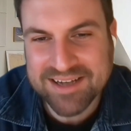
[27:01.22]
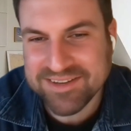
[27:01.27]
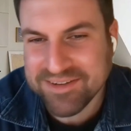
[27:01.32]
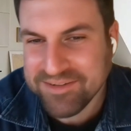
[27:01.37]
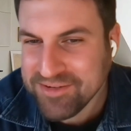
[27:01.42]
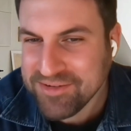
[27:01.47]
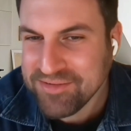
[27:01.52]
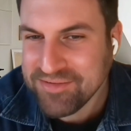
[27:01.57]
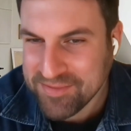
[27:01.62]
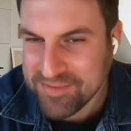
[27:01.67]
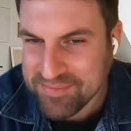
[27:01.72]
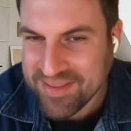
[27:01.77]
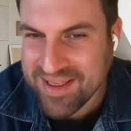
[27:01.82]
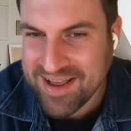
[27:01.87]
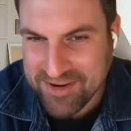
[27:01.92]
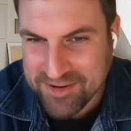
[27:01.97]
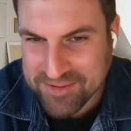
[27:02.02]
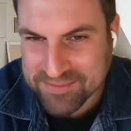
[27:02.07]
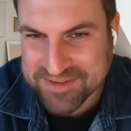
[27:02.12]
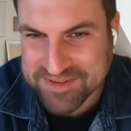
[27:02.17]
I don't know if I'm
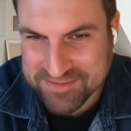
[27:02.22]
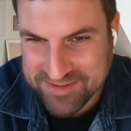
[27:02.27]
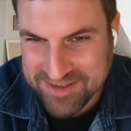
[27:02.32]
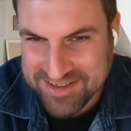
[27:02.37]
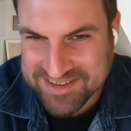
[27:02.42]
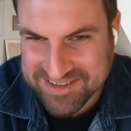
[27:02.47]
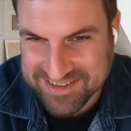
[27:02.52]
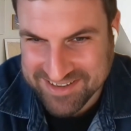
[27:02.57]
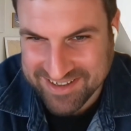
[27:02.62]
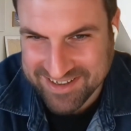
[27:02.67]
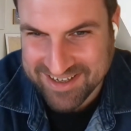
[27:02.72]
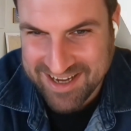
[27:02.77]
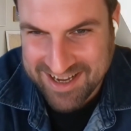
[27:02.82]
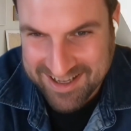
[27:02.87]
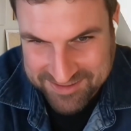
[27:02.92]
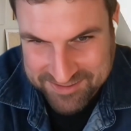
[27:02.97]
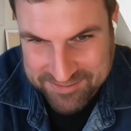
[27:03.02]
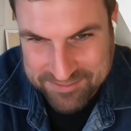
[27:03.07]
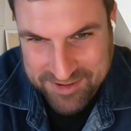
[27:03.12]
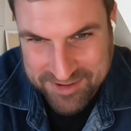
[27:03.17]
that optimistic
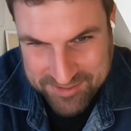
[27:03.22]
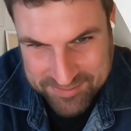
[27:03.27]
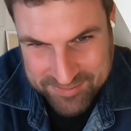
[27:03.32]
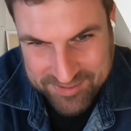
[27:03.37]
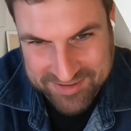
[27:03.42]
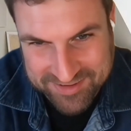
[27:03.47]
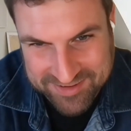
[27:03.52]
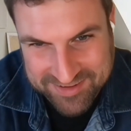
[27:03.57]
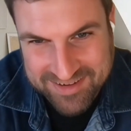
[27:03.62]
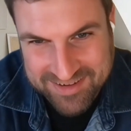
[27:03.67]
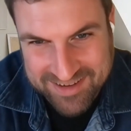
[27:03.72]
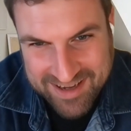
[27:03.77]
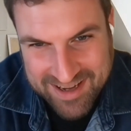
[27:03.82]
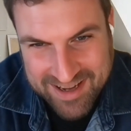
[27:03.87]
at the moment.